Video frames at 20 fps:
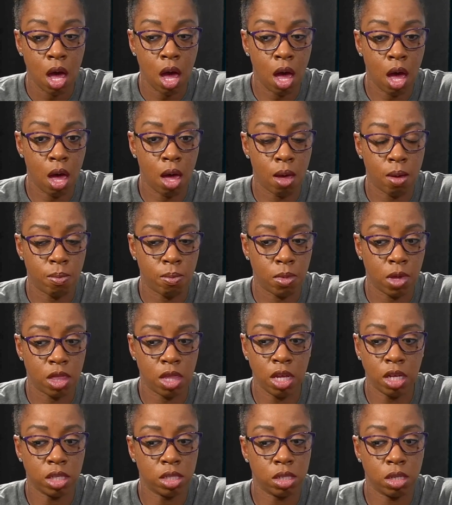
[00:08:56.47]
I
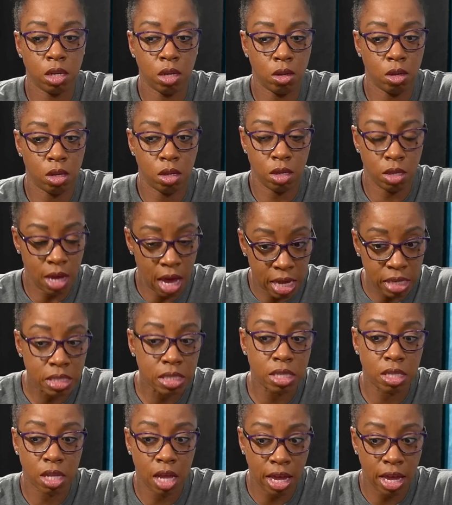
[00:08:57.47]
think, yes,